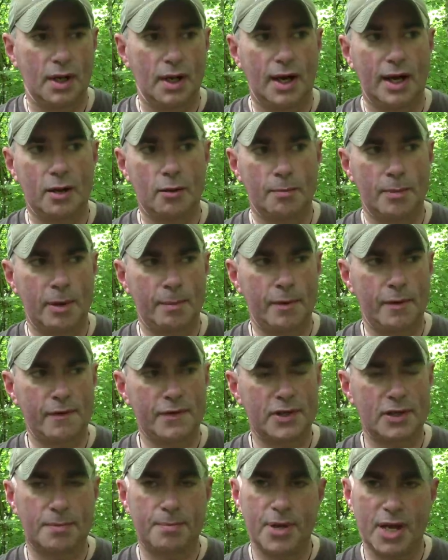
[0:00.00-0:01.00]
I don't remember if
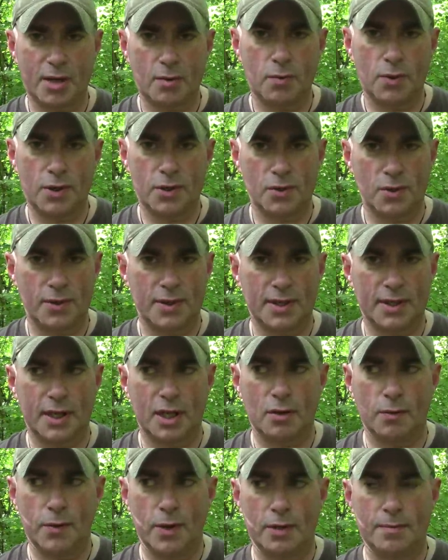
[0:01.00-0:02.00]
it's the big one or the
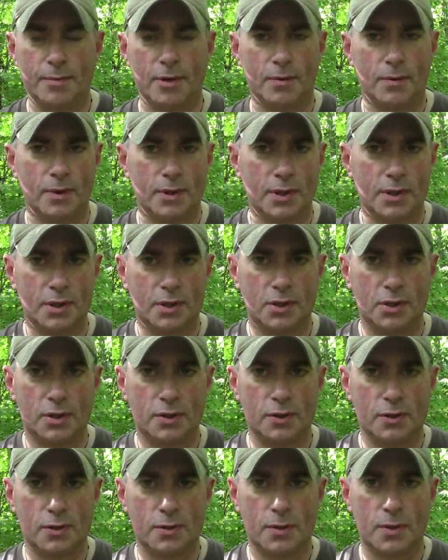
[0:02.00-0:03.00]
little one, but one of the
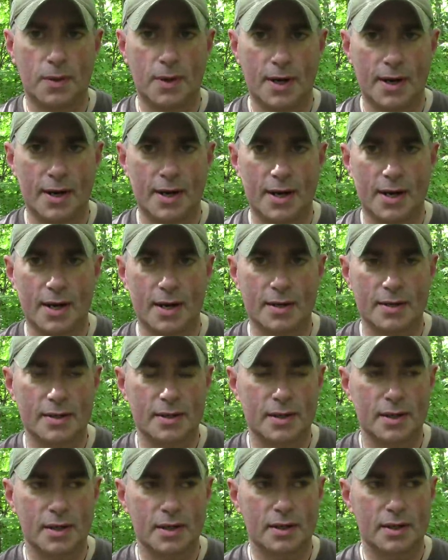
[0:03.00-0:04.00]
new uh,
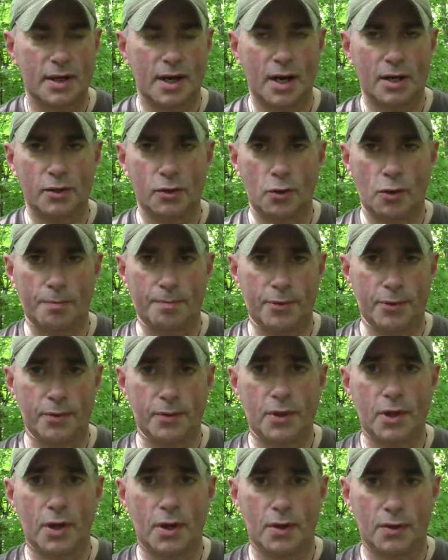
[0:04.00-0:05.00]
Condor
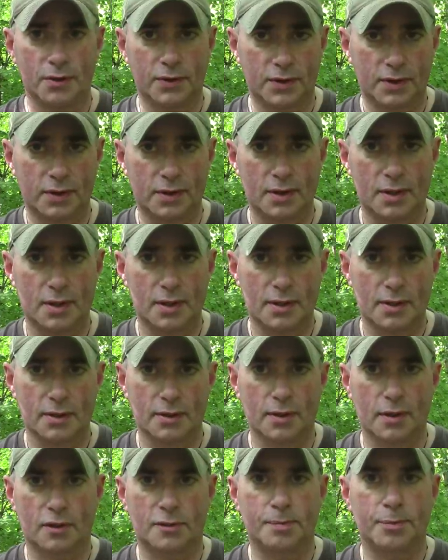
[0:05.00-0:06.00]
Pucos.
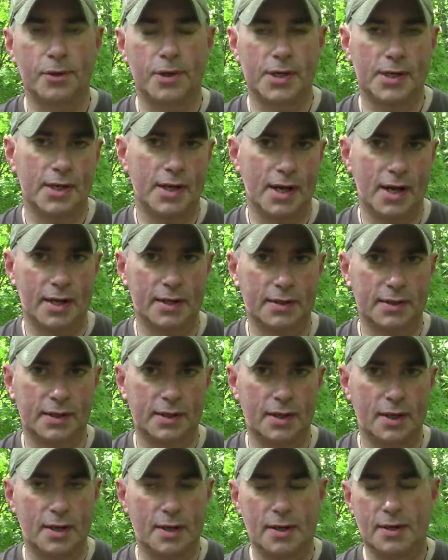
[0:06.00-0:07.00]
Looks pretty nice.
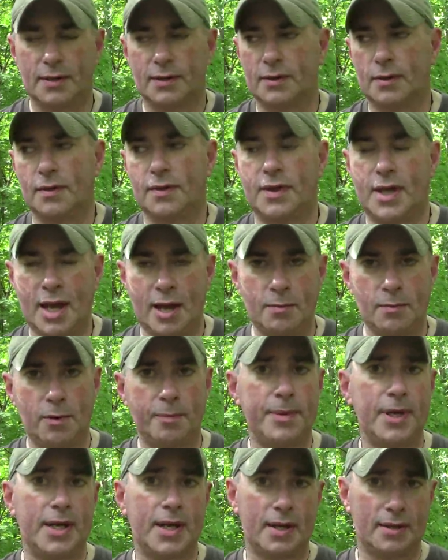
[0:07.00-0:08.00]
So then
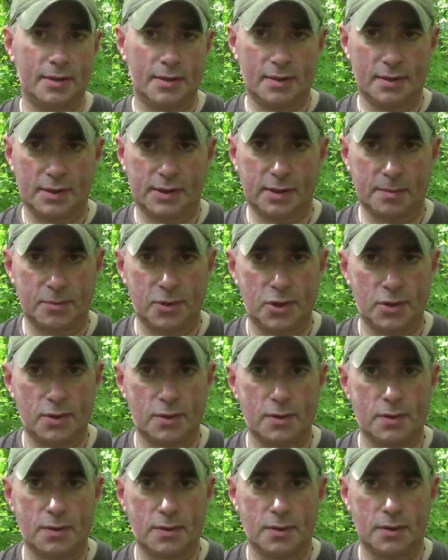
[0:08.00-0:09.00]
we'll be getting some
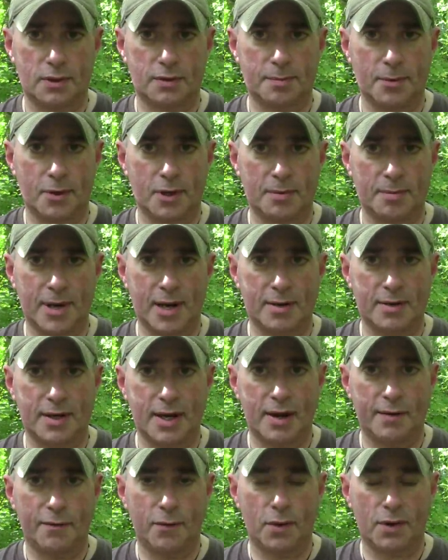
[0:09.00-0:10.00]
new Smoky Mountain
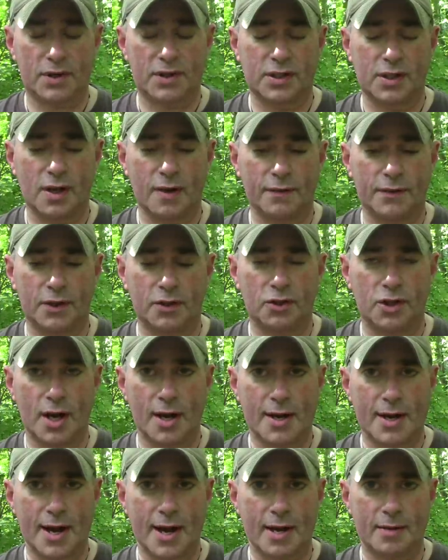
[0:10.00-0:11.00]
knife work stuff to
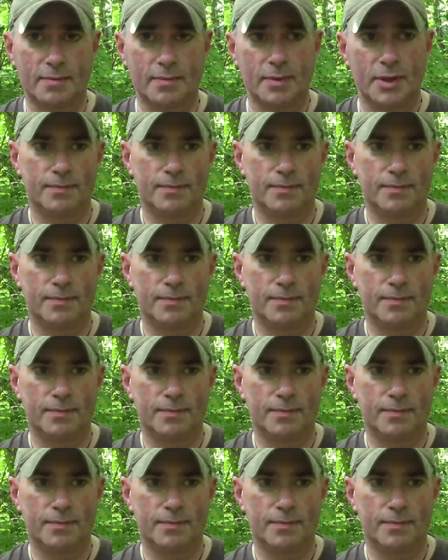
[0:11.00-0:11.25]
check out.